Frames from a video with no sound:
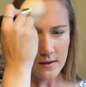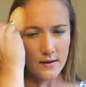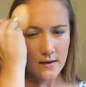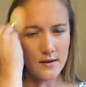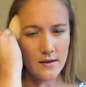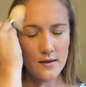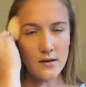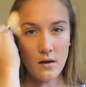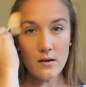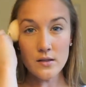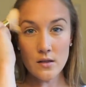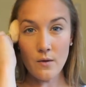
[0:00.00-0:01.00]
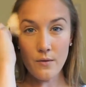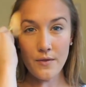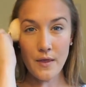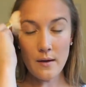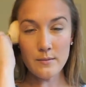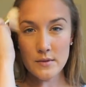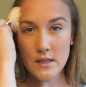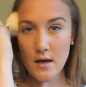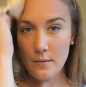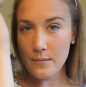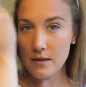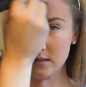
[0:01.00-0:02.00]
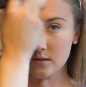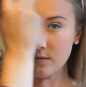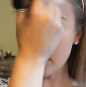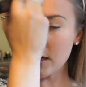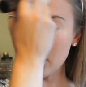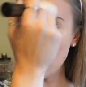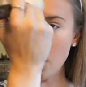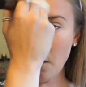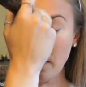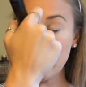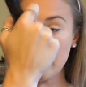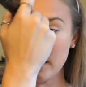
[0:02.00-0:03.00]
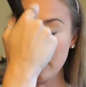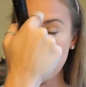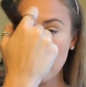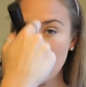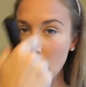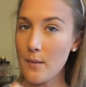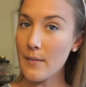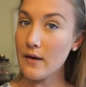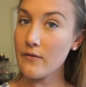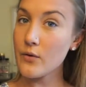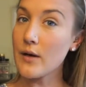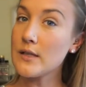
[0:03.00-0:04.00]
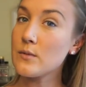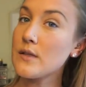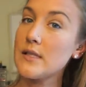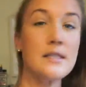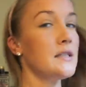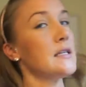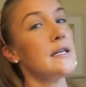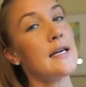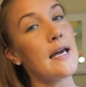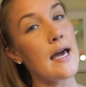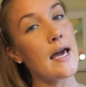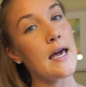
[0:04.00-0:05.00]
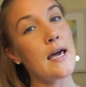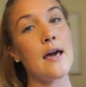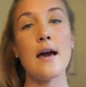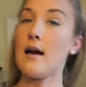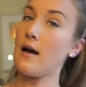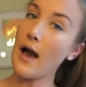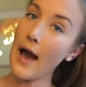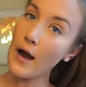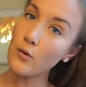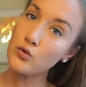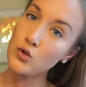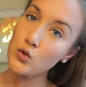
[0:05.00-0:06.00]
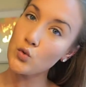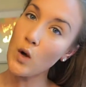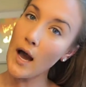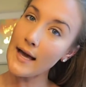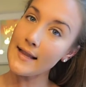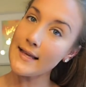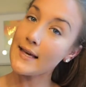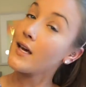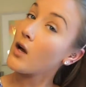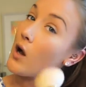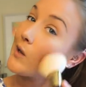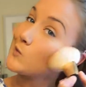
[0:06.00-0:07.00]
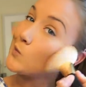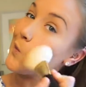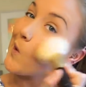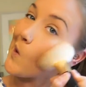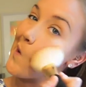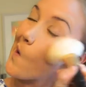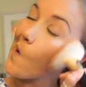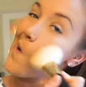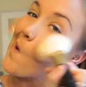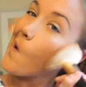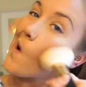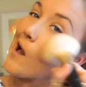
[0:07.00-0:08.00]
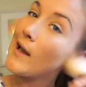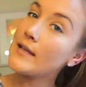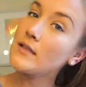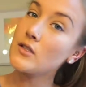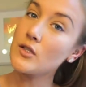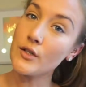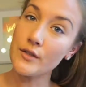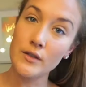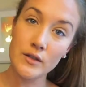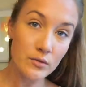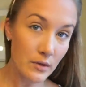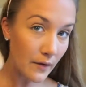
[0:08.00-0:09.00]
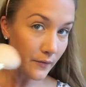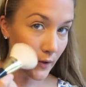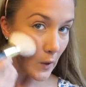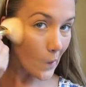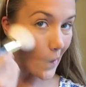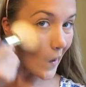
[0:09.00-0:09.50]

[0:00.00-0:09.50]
And also, thumbs up this video and leave me a comment if you guys want to see a how to highlight and contour. I can certainly do that for you.